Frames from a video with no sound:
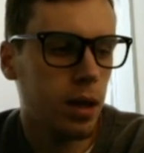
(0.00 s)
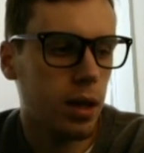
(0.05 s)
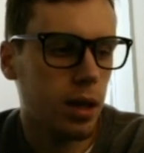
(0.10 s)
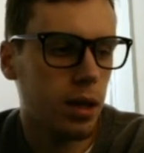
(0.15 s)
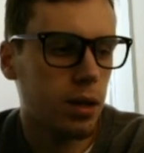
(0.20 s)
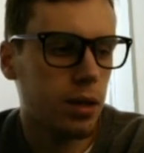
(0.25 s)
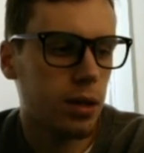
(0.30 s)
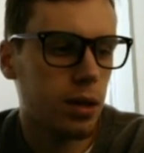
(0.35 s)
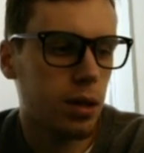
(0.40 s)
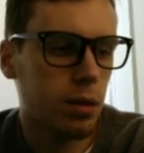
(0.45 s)

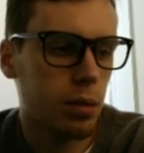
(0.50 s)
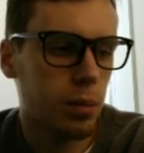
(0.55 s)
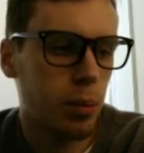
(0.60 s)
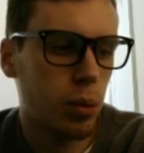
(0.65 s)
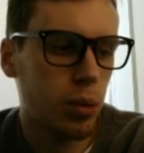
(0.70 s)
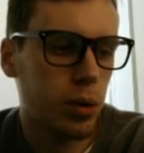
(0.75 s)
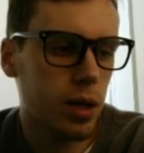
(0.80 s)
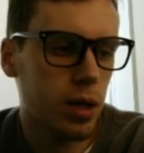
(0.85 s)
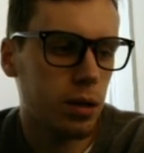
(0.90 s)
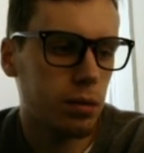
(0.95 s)
And we're
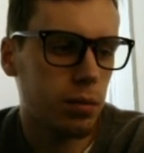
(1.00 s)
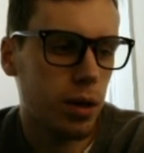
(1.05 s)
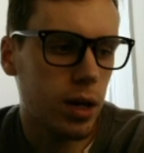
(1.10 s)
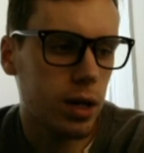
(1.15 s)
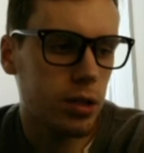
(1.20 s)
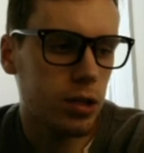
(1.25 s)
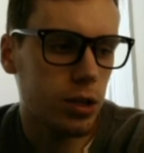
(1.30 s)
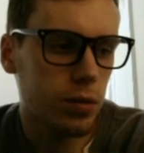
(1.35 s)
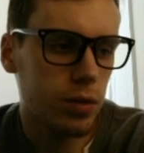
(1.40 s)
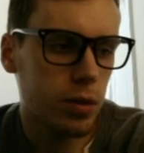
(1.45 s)
pulling in the
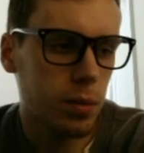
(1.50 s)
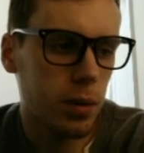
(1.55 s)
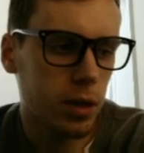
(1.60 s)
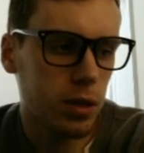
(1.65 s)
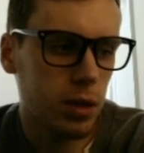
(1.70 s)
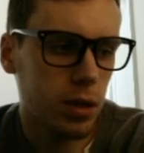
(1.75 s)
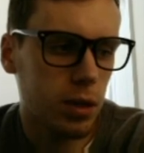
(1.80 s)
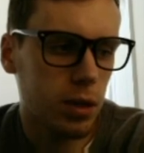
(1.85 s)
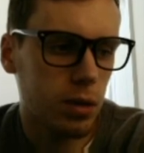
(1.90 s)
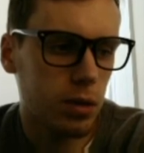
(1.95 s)
ratings here for the
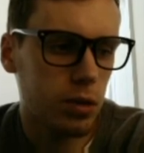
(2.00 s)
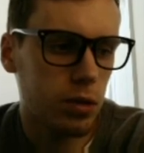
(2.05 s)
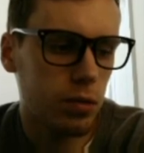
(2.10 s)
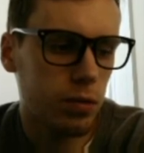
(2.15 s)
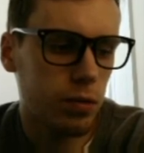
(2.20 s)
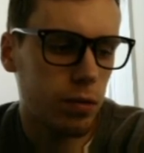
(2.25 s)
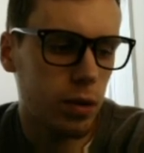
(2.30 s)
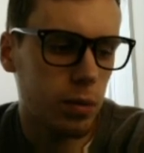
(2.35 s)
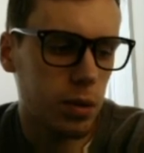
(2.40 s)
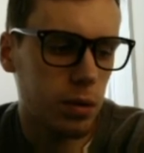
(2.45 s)
Buccaneers
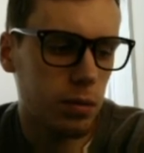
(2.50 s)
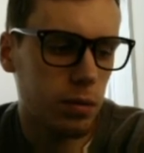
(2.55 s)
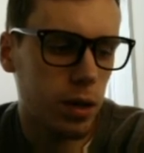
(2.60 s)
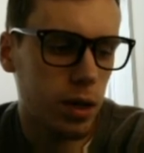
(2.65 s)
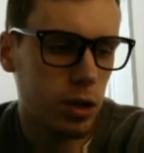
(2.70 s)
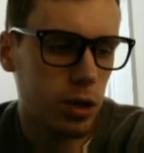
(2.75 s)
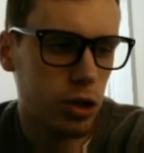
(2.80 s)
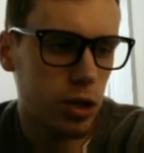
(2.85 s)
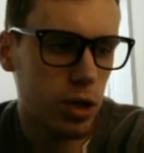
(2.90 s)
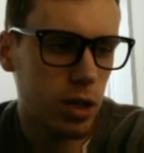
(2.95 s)
from the
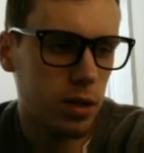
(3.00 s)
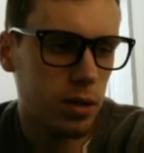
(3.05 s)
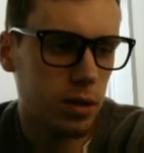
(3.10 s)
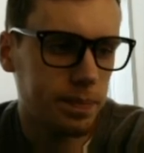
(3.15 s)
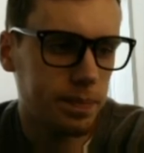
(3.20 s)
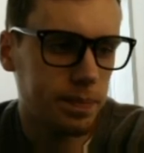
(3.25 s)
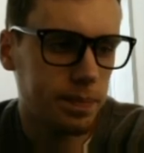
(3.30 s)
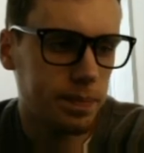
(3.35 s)
rating sheet.